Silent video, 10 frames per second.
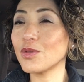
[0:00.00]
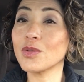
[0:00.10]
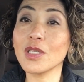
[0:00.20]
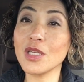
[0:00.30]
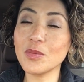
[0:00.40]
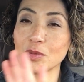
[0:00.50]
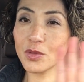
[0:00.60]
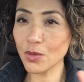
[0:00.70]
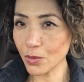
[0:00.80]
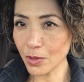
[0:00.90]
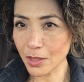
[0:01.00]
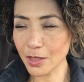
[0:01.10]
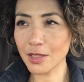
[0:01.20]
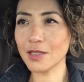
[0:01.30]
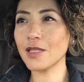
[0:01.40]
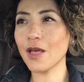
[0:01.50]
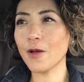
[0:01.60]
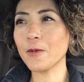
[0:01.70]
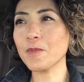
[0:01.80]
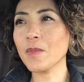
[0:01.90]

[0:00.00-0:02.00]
don't even notice it's there.